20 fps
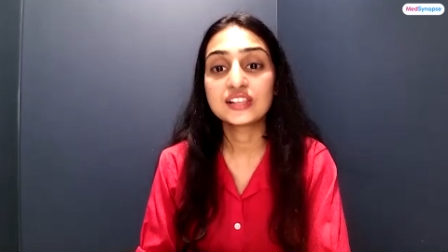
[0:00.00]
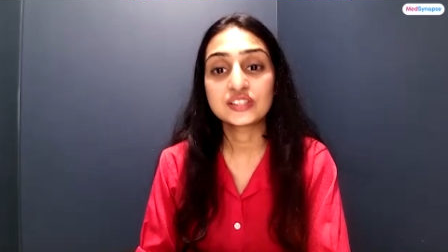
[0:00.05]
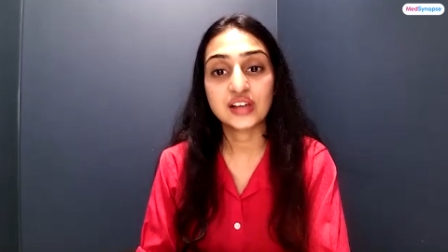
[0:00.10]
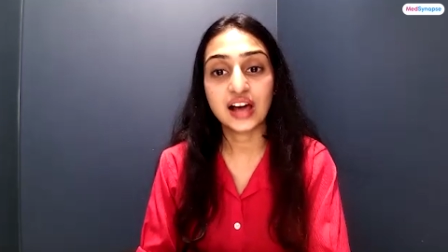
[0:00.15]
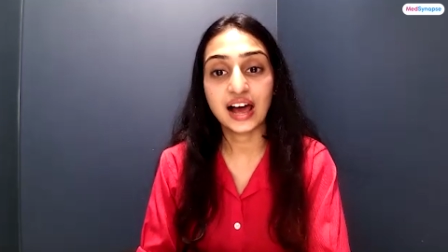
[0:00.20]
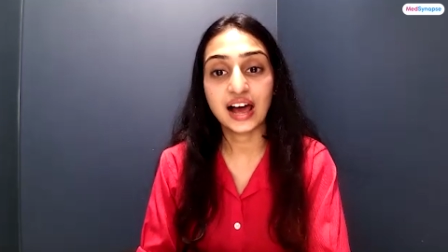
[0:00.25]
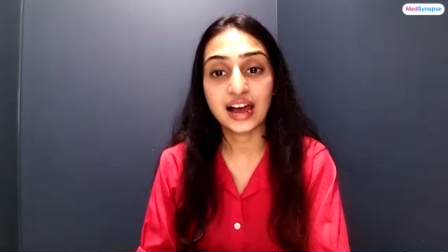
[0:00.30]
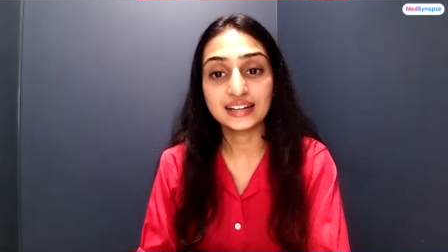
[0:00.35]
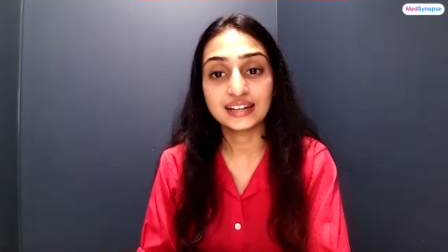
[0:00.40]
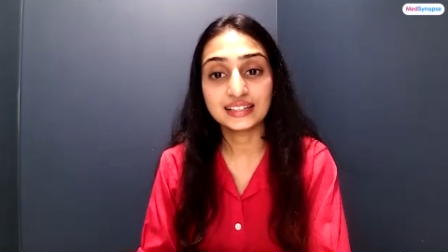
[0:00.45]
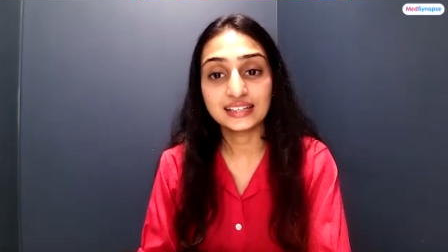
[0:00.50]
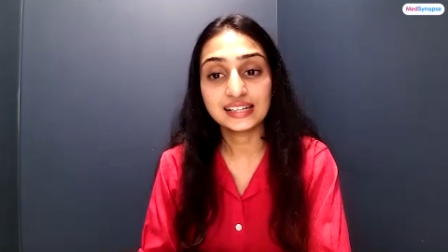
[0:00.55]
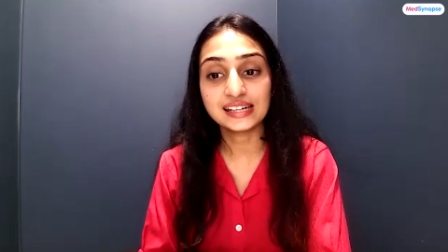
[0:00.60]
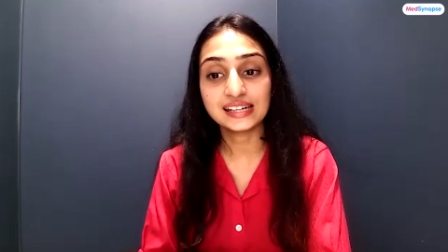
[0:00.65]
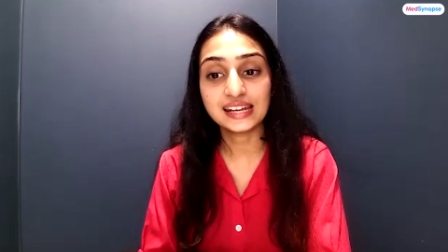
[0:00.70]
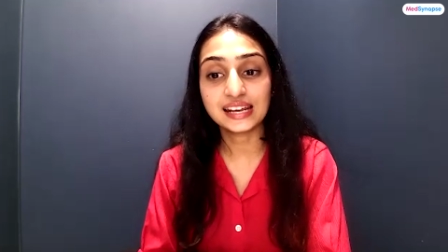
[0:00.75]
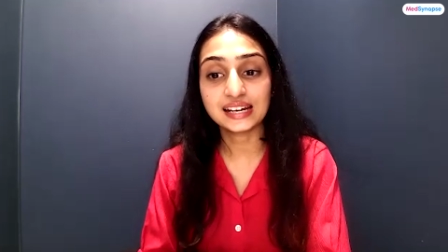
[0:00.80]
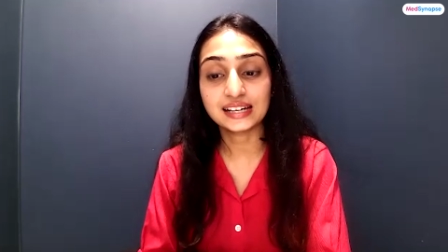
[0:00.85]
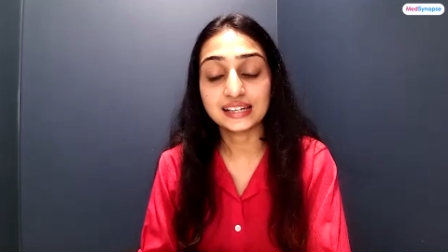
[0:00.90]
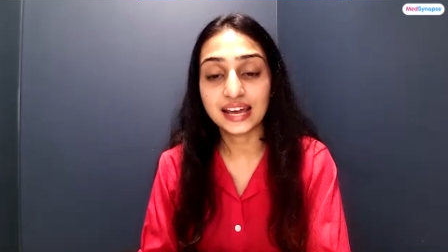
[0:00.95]
So
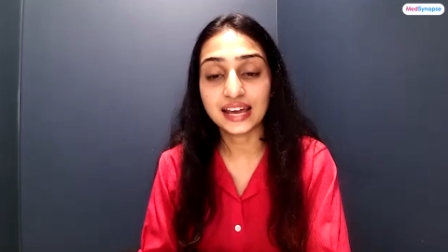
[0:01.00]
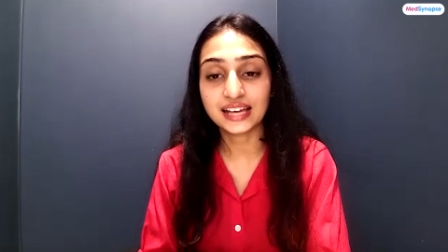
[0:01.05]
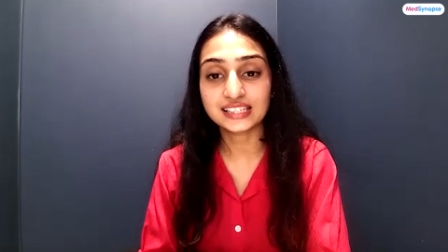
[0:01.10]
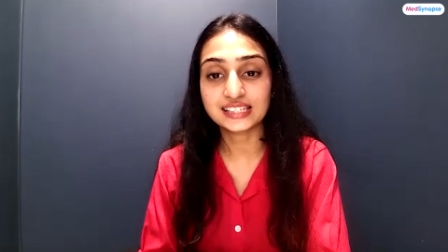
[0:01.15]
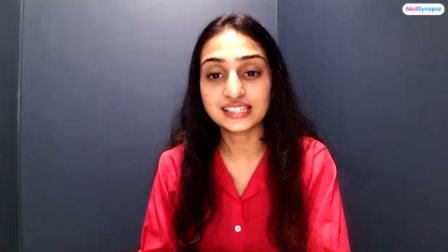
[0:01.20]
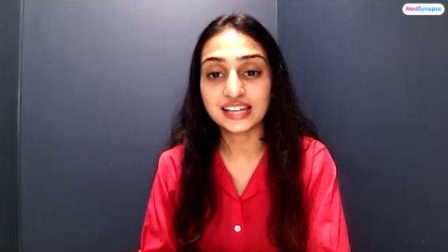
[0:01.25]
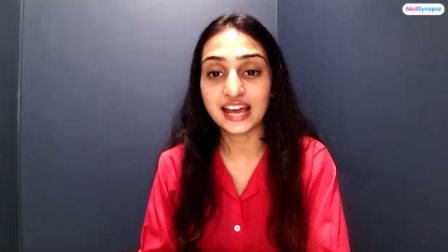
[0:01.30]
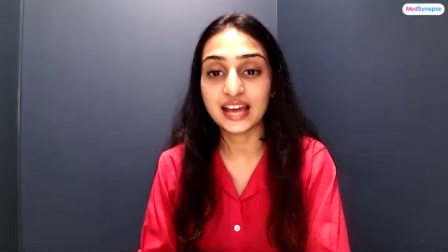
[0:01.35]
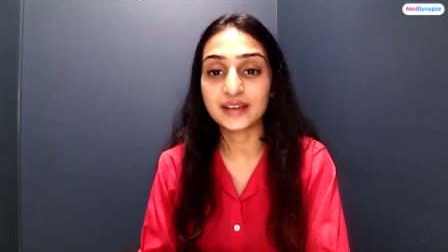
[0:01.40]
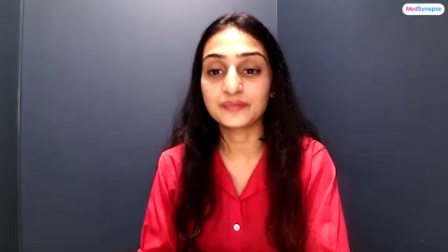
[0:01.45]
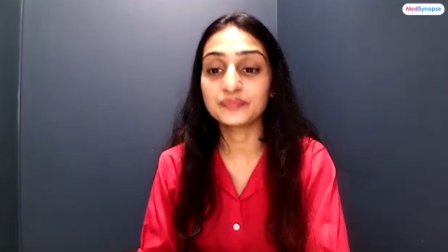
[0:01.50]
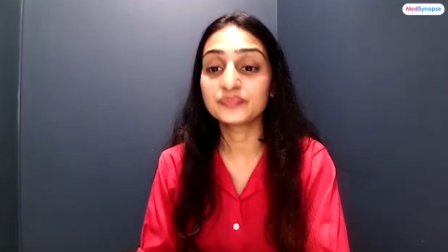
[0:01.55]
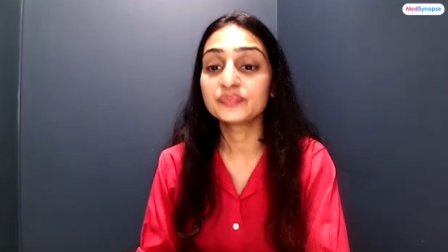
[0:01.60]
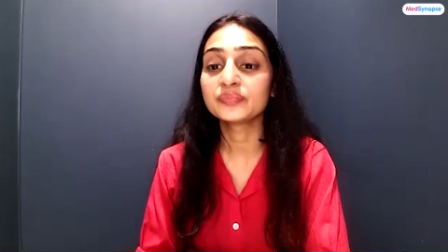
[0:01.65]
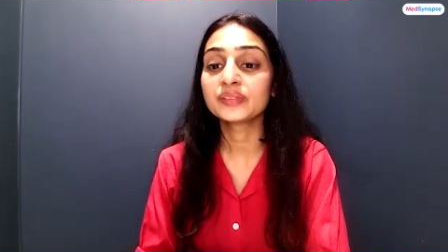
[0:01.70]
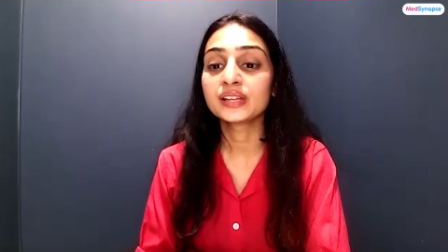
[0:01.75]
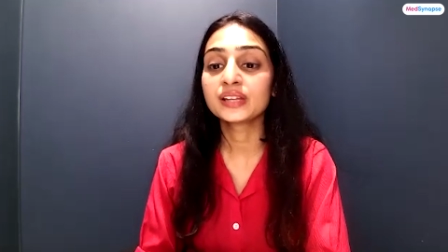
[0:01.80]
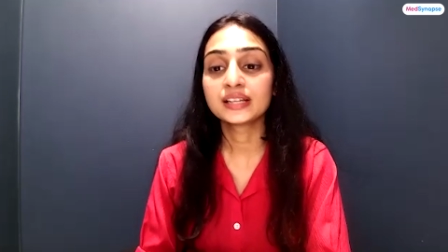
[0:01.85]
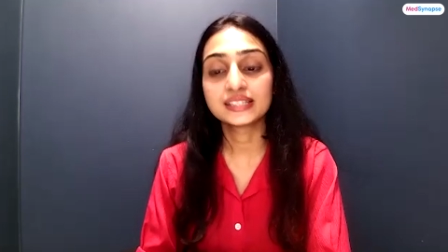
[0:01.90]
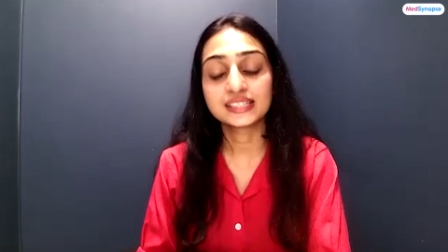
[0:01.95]
until next
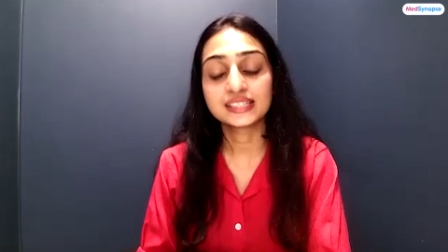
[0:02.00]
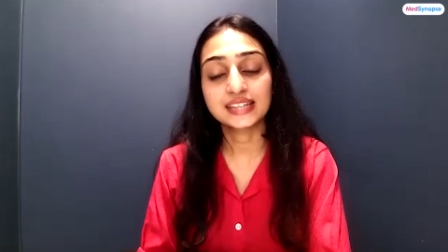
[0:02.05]
time,